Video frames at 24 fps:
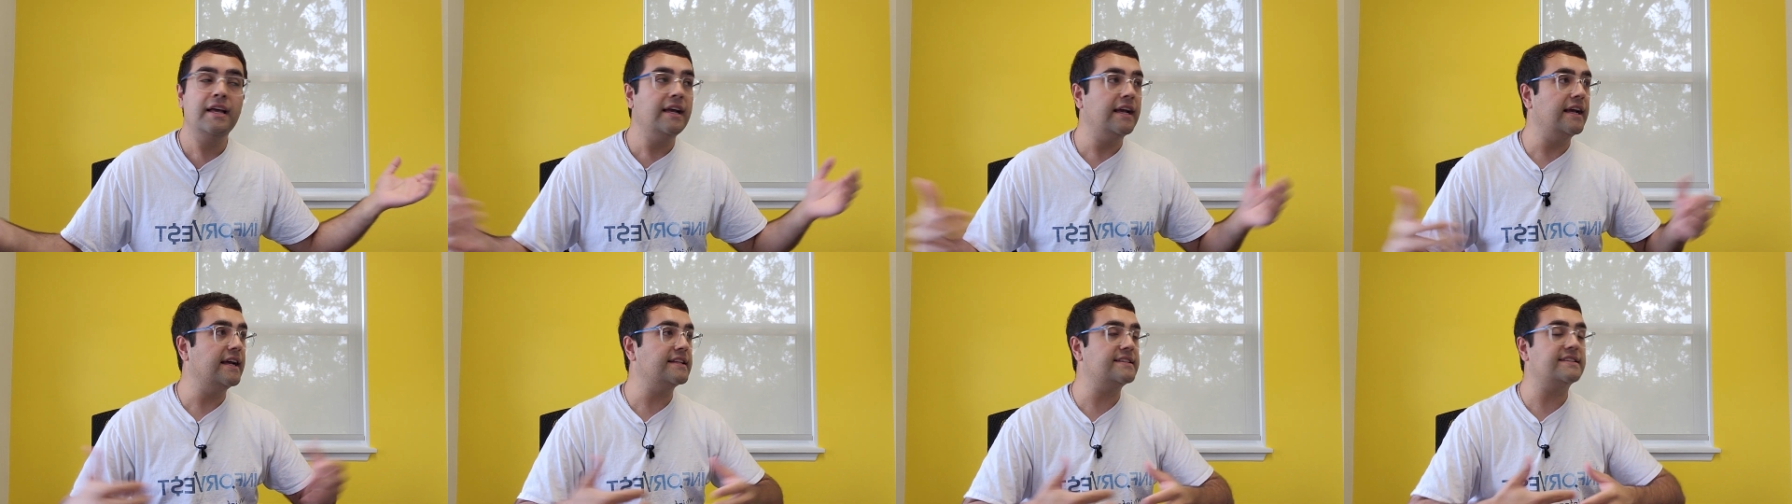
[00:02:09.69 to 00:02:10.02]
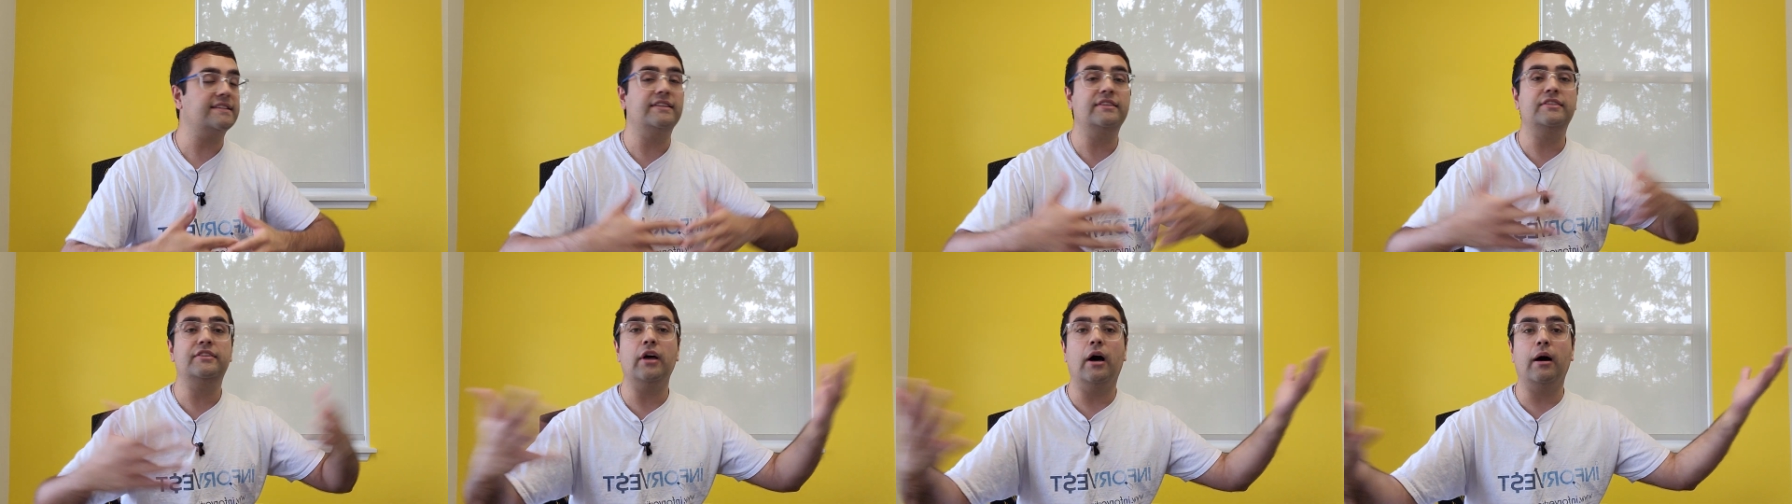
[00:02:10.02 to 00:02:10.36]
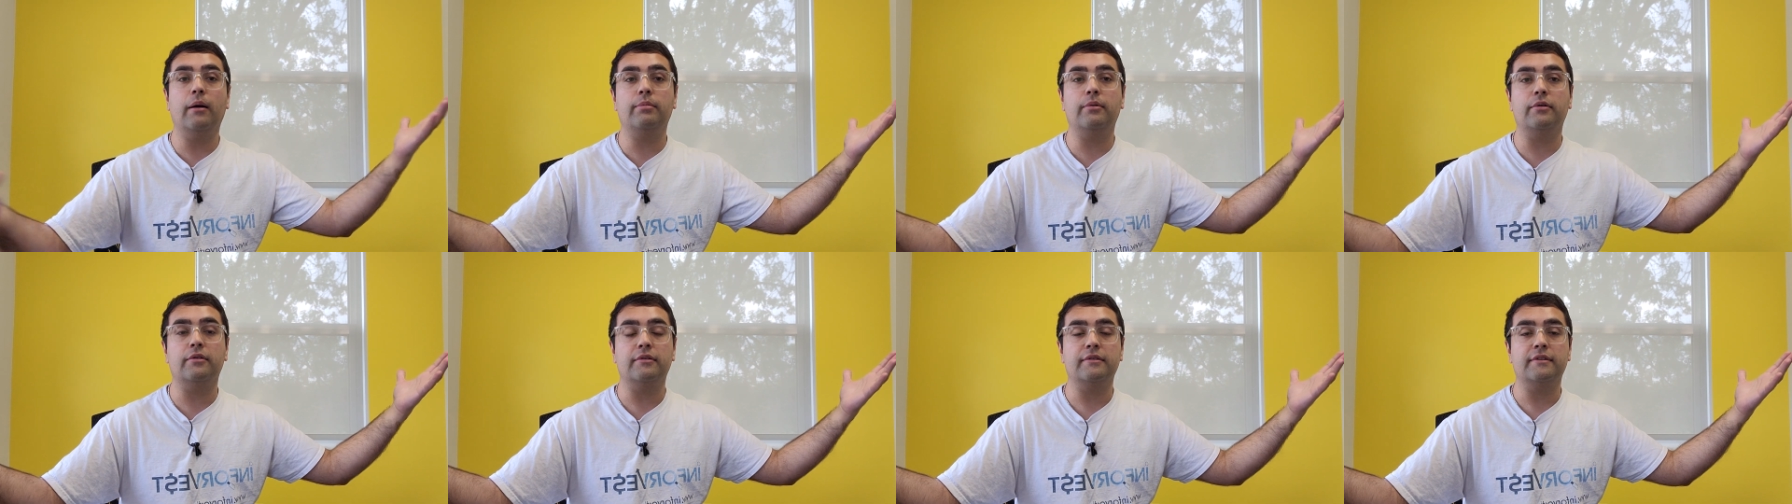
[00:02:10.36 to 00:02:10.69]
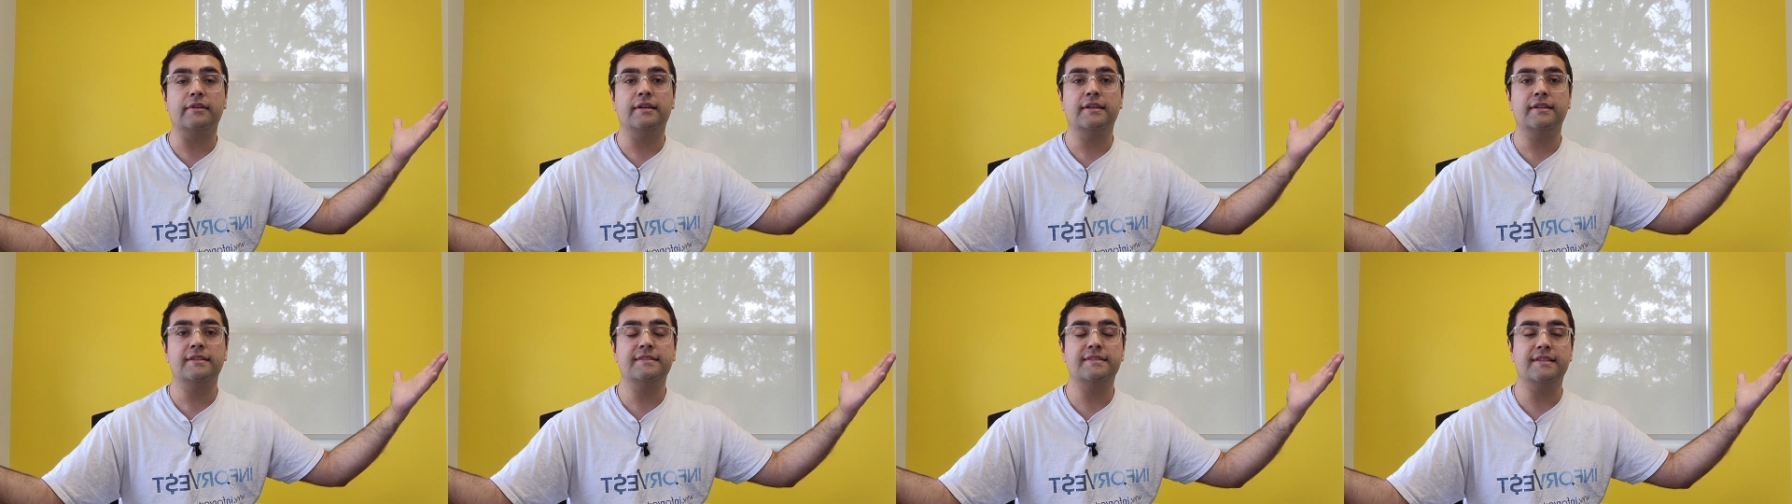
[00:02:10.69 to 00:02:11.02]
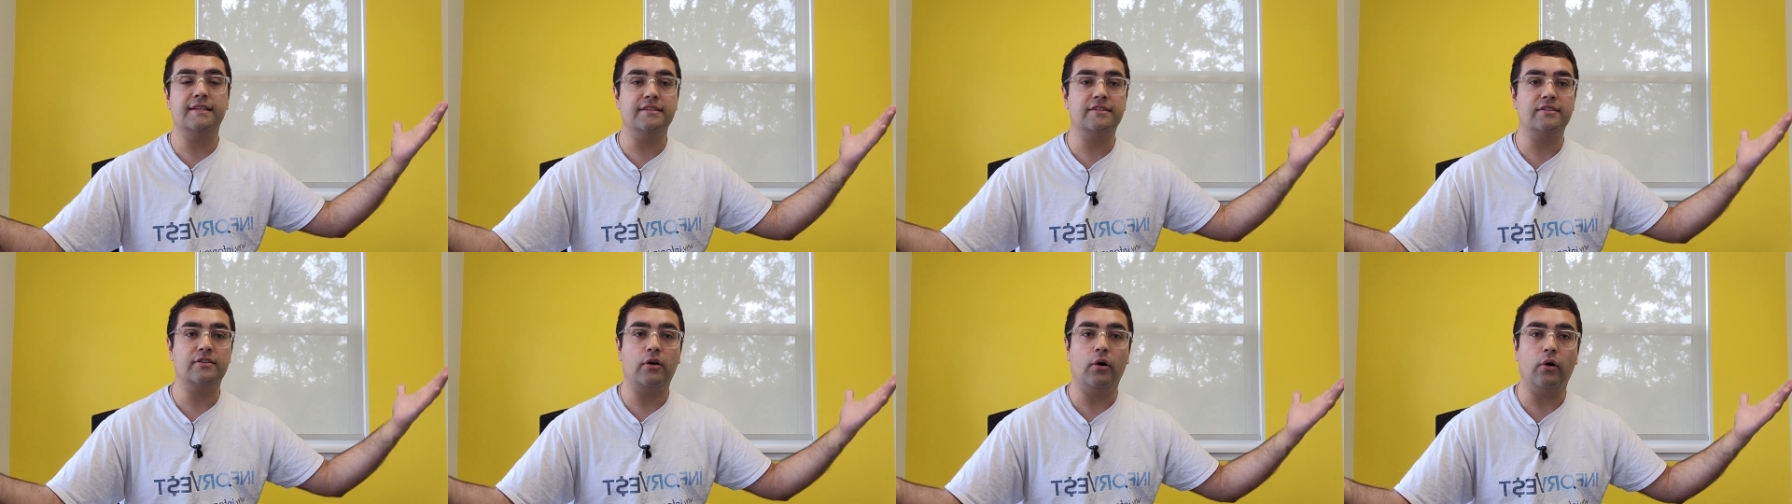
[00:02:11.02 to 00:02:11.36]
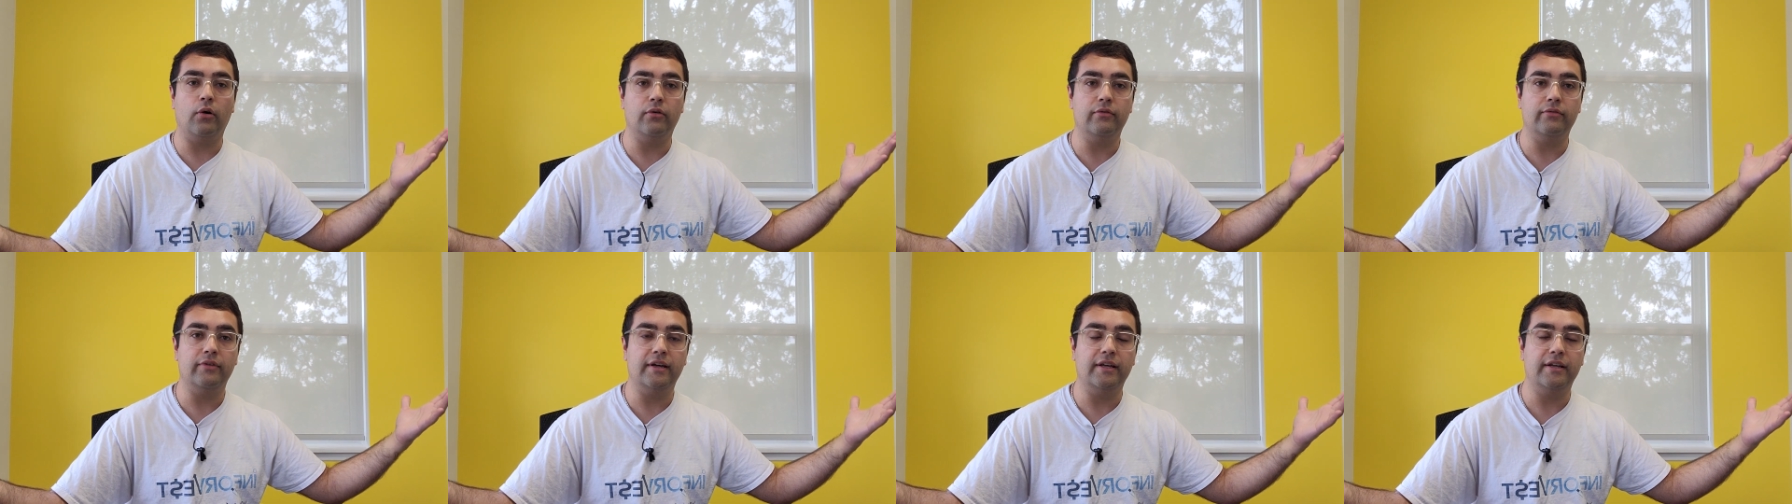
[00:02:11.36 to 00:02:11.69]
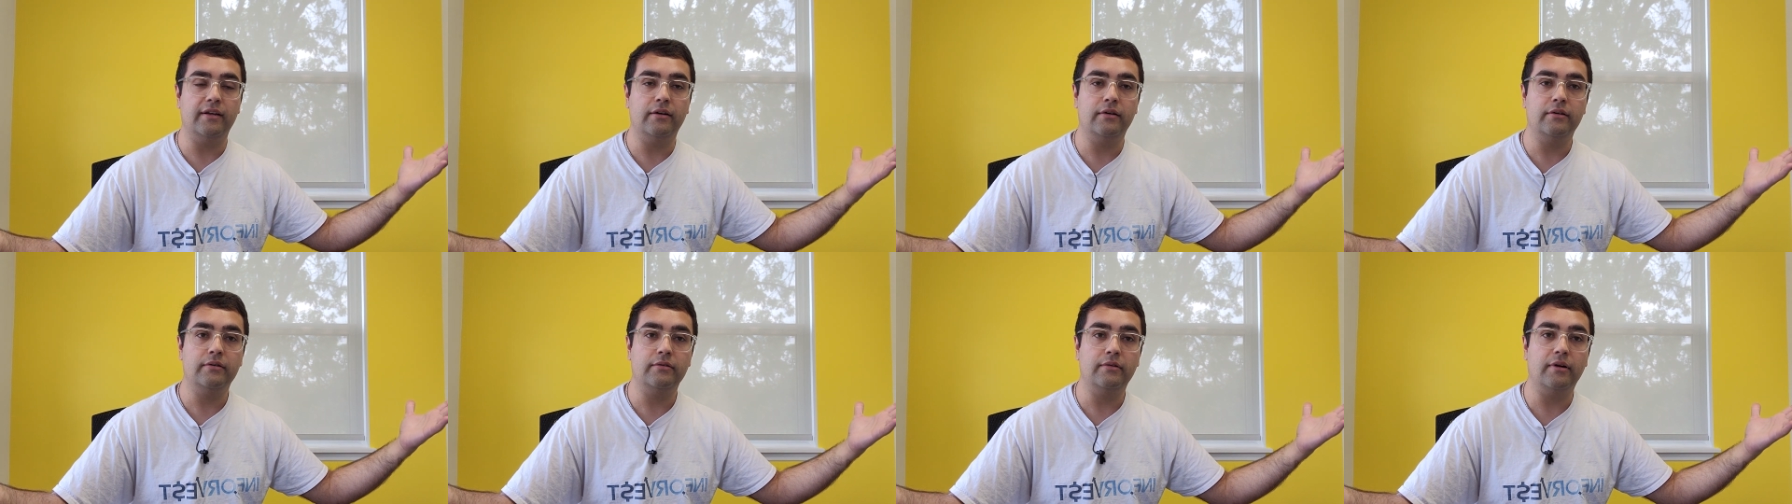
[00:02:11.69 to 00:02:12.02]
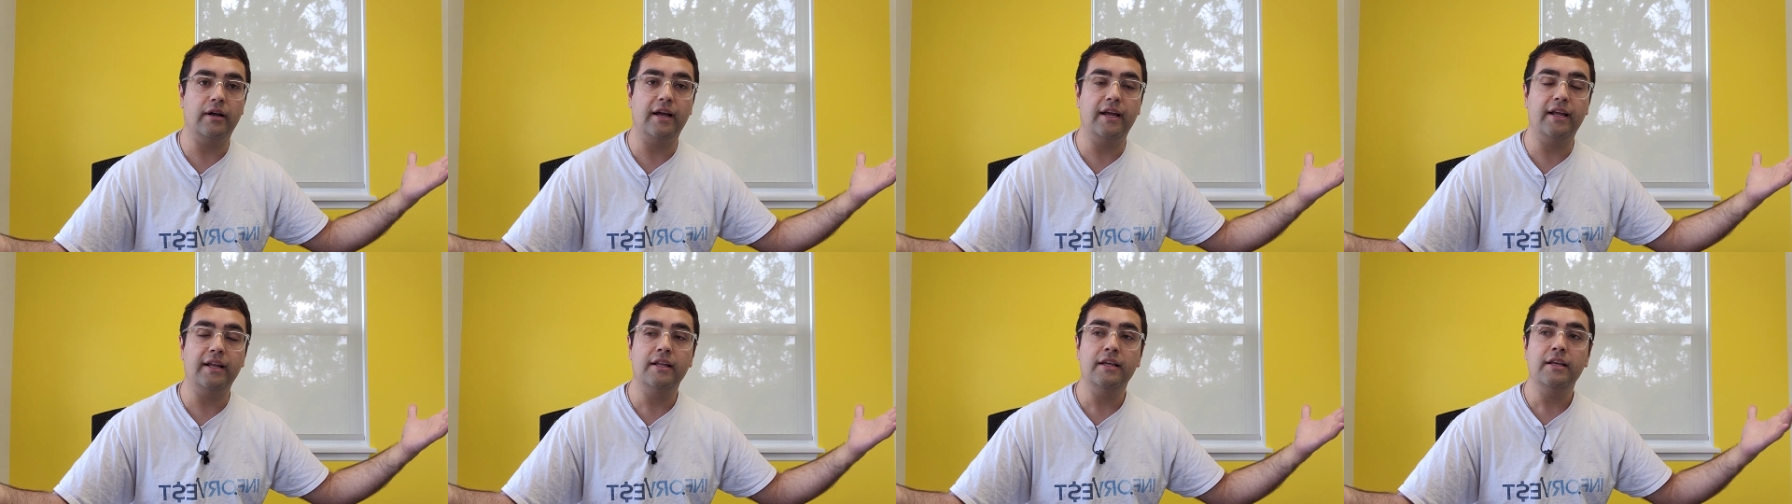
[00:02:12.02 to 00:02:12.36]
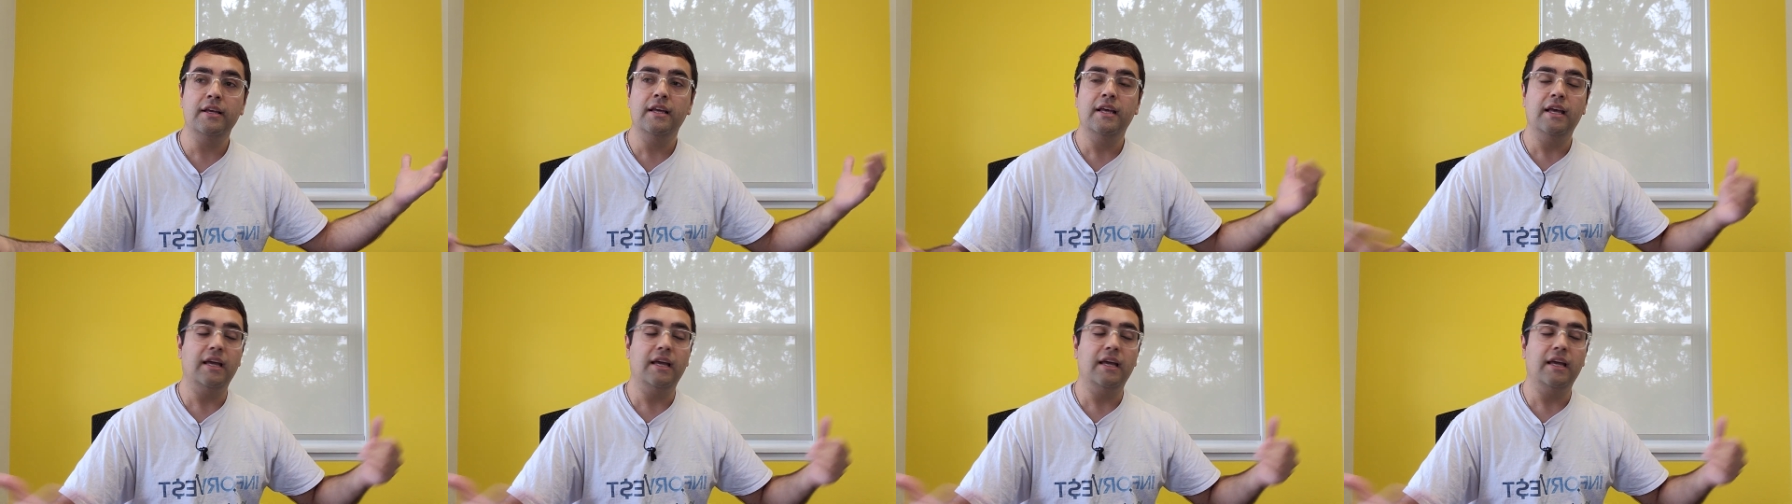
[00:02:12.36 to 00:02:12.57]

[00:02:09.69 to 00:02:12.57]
it's doubled since COVID, right?